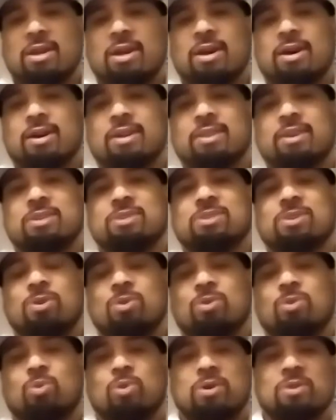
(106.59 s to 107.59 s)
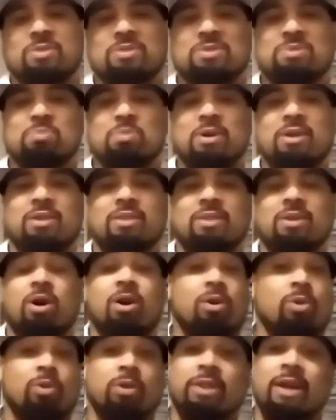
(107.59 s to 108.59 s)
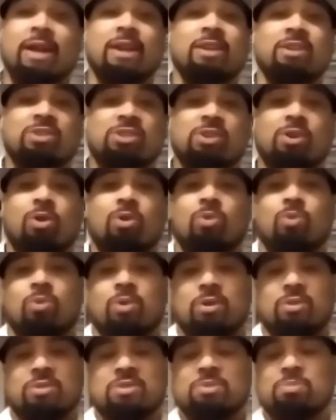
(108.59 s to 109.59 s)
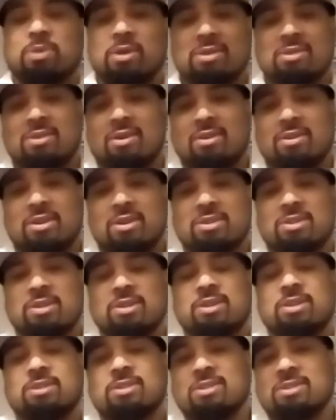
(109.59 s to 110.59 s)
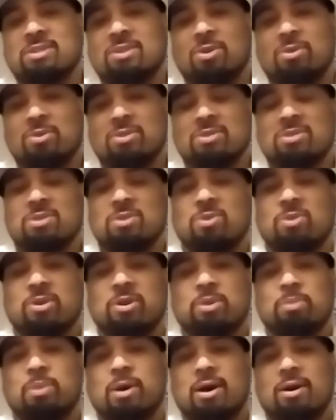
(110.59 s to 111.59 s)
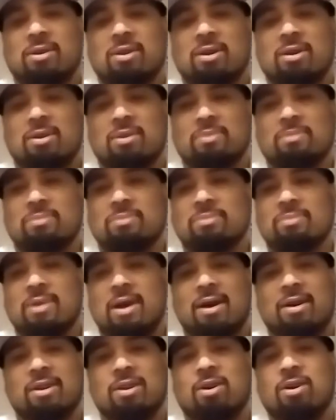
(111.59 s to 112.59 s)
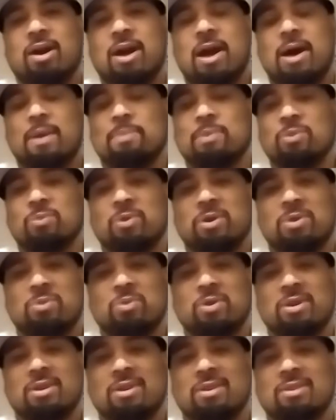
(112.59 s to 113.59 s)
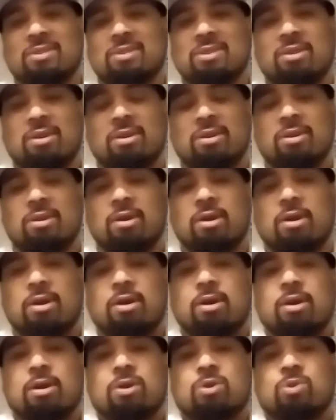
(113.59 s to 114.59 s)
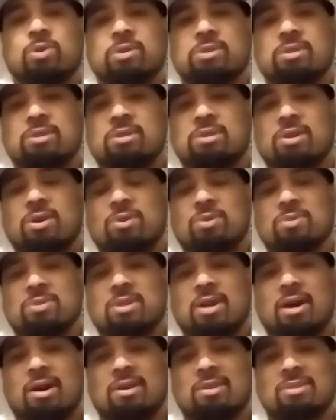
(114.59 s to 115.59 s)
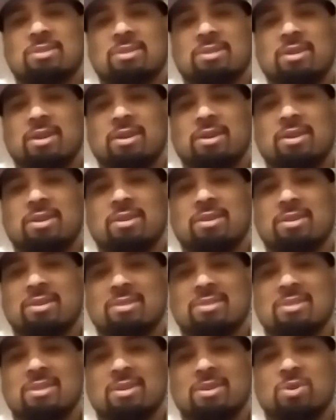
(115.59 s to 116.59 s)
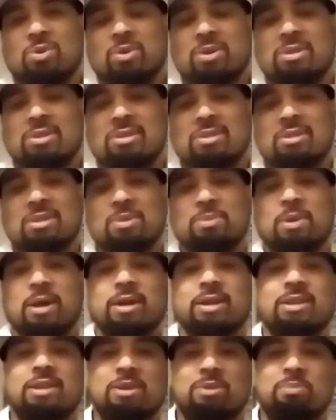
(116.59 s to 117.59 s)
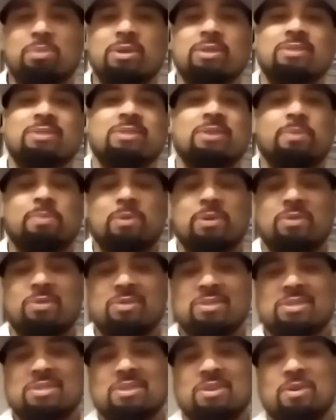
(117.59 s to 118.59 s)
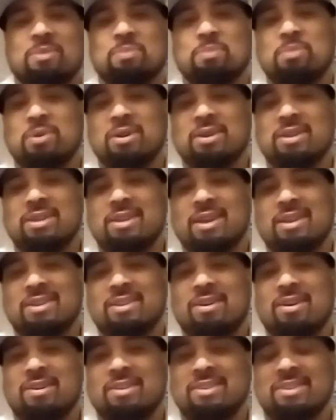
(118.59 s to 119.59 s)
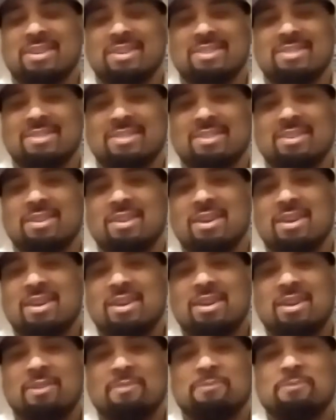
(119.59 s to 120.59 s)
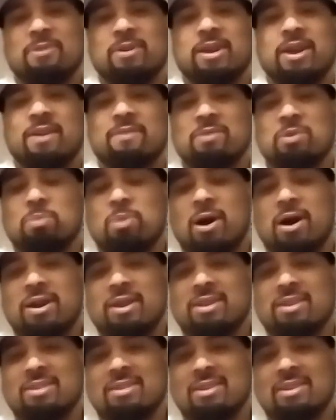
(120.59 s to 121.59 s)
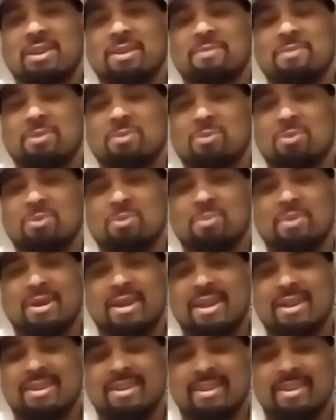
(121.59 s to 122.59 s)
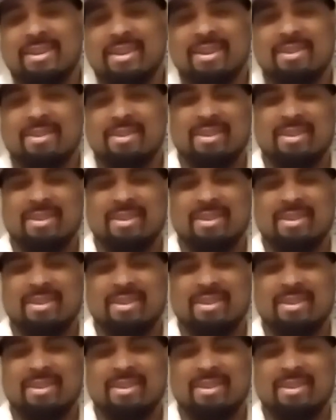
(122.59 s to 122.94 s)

Uh, they showed Will Smith. Oh well, they didn't show Will Smith's audition. He just told a story about um, how it all happened when he went to Quincy Jones' house, and they he said Quincy seemed like he had been sipping on something, but he had to audition in front of everybody in the living room, and he had to get